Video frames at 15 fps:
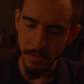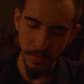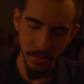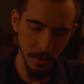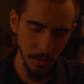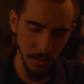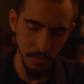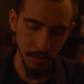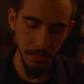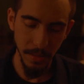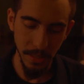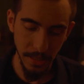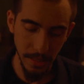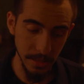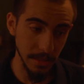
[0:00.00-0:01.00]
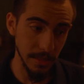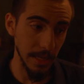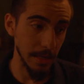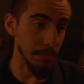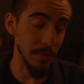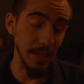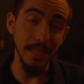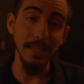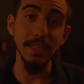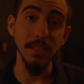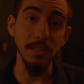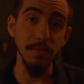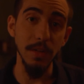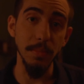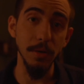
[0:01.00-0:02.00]
So to me, it's a
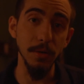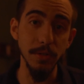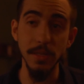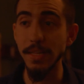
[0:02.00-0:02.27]
playlist of demos,